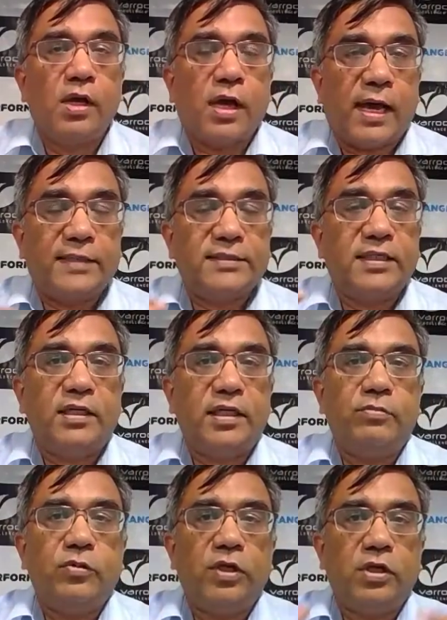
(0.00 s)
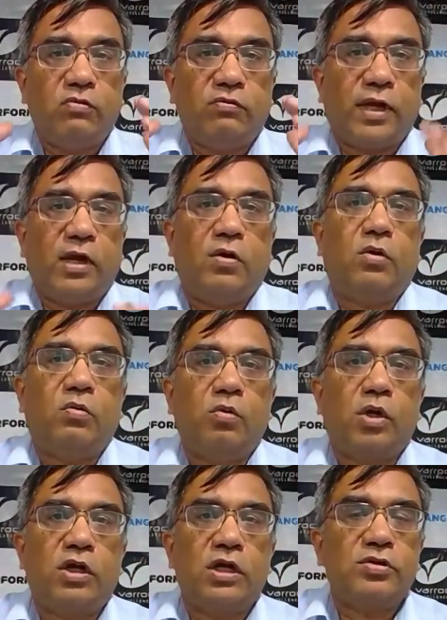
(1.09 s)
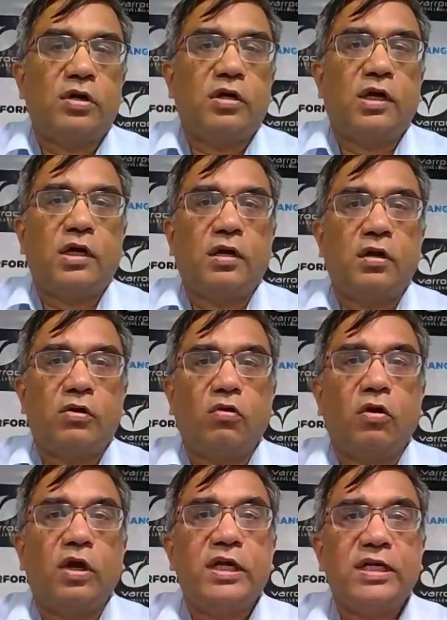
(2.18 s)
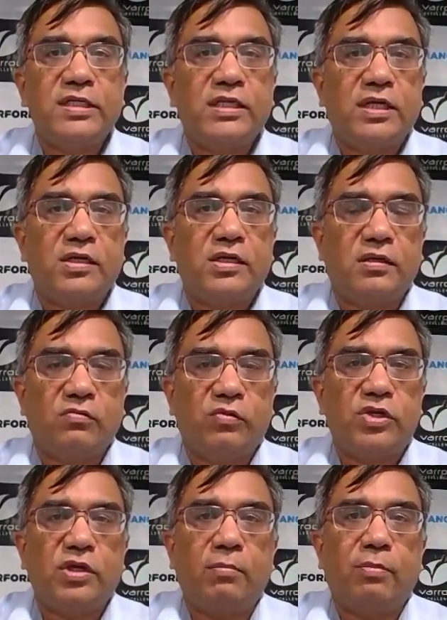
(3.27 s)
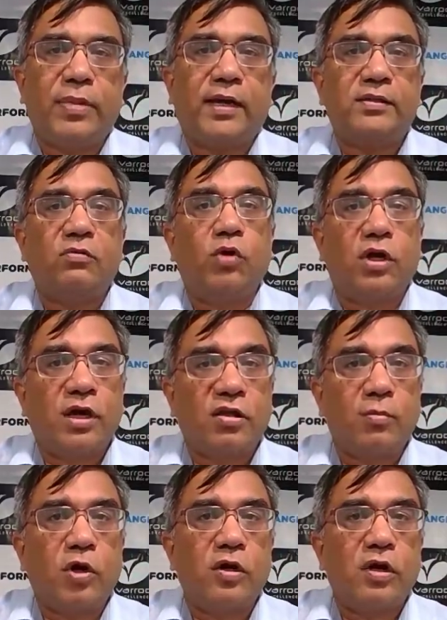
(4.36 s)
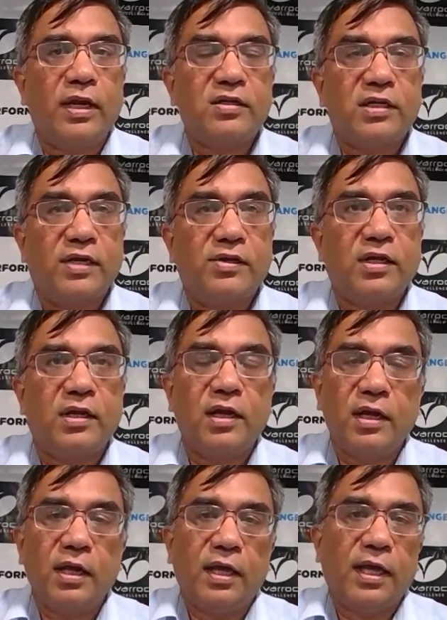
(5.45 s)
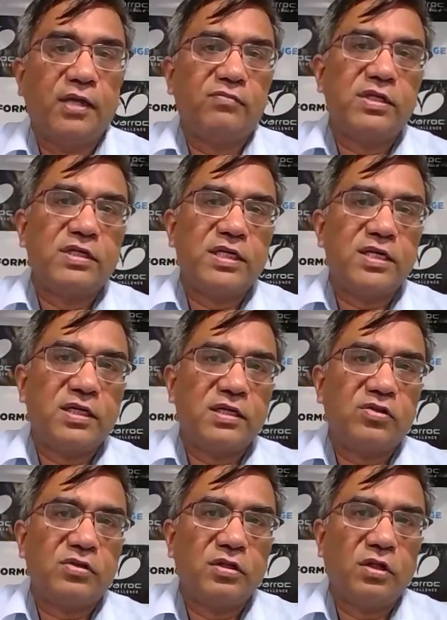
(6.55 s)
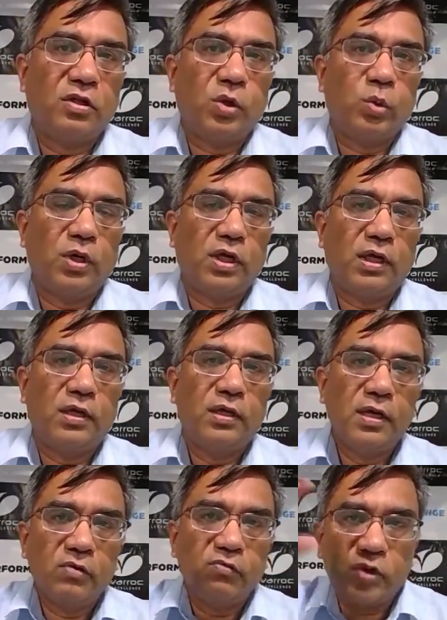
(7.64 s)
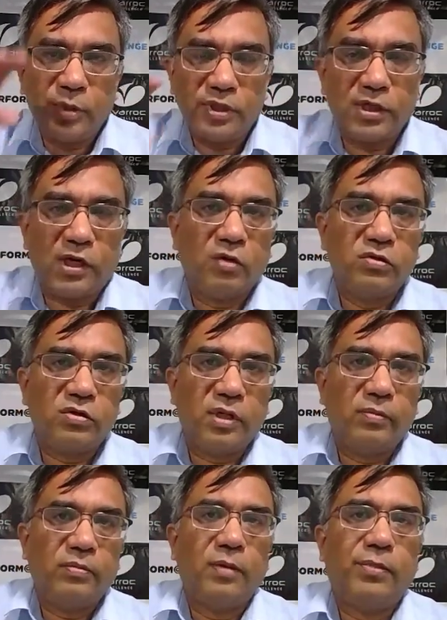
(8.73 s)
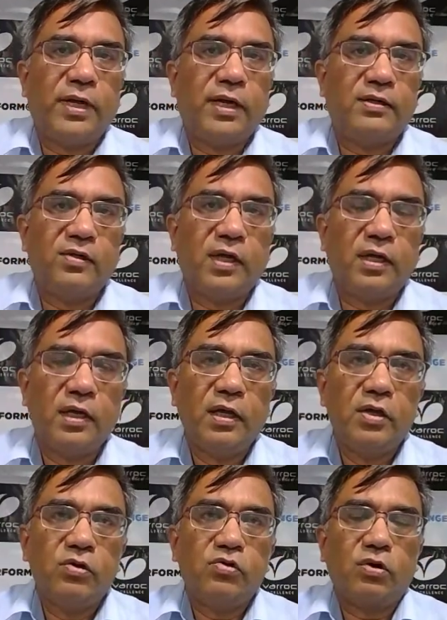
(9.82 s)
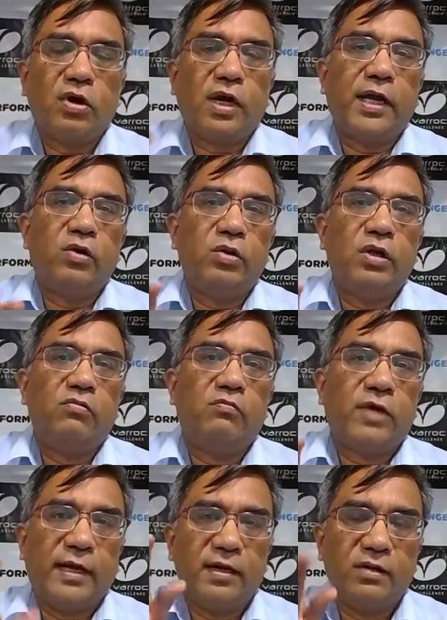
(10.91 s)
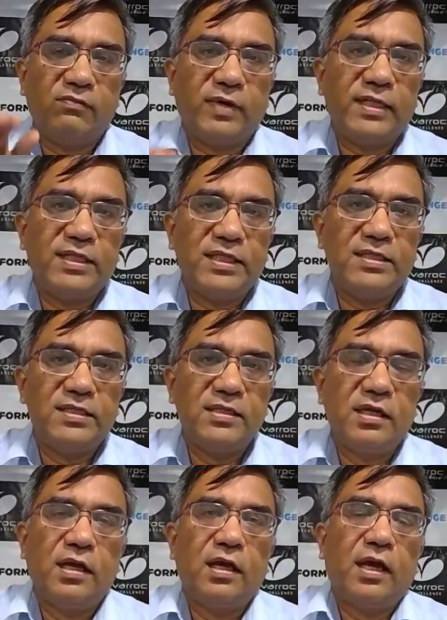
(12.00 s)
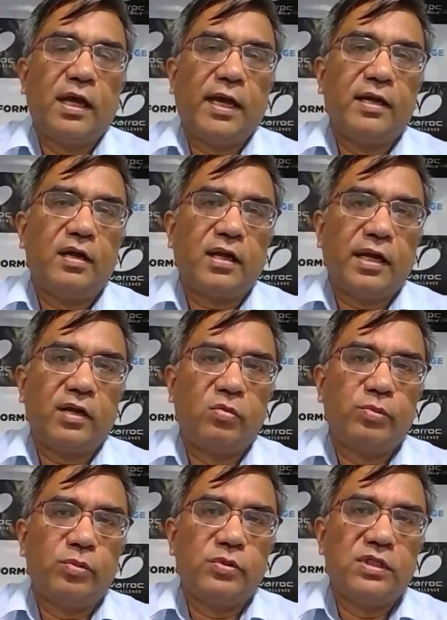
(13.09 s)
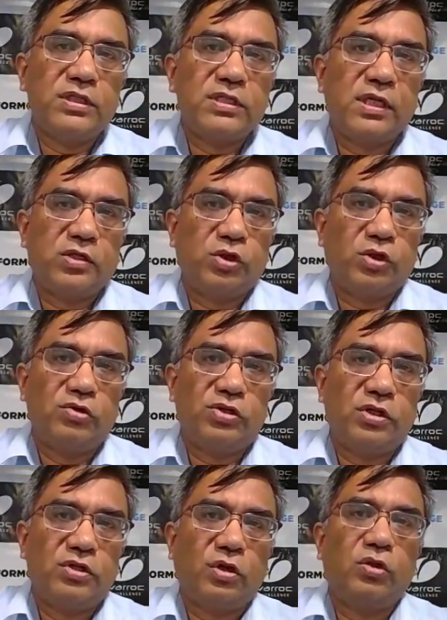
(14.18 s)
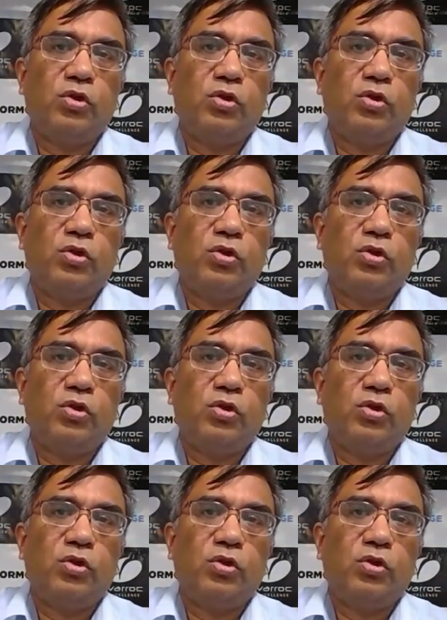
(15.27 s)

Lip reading: as a team, you need to find out what is your critical to quality station, which impacts, what are your bottleneck station. And if the station is not working, which means the downstream impact is there. So try to identify these and try to put these solutions on